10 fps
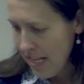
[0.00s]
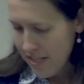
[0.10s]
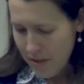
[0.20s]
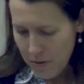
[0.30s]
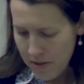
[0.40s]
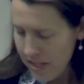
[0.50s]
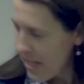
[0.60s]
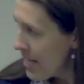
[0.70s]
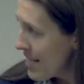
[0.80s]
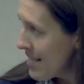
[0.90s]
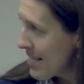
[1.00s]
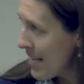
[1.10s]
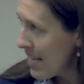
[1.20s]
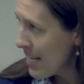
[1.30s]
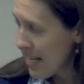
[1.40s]
So this is
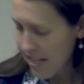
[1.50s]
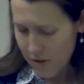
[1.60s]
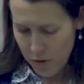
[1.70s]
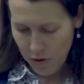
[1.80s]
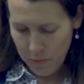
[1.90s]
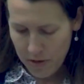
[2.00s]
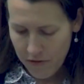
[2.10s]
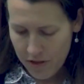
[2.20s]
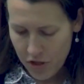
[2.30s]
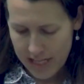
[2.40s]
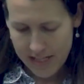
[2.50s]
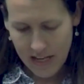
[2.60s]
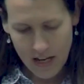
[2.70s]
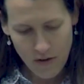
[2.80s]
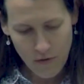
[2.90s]
the sort of brief
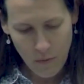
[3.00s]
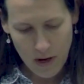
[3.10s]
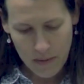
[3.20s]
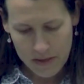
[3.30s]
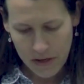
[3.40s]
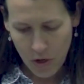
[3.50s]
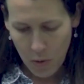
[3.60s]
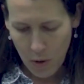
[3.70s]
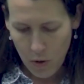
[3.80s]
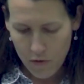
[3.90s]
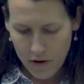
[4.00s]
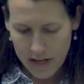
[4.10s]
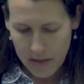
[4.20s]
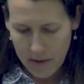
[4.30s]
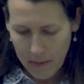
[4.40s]
agenda of what I'm going to go over
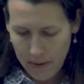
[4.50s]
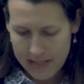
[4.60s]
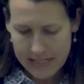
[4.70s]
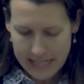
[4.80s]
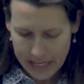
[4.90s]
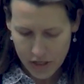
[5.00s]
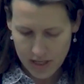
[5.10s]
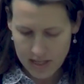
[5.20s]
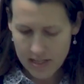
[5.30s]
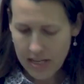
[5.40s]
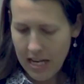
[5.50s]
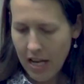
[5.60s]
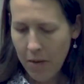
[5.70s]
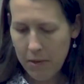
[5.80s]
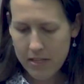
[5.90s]
in my presentation.
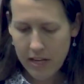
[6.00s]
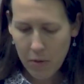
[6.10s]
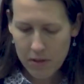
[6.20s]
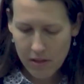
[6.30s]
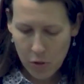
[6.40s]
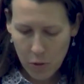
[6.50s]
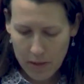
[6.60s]
I'm going to start with a little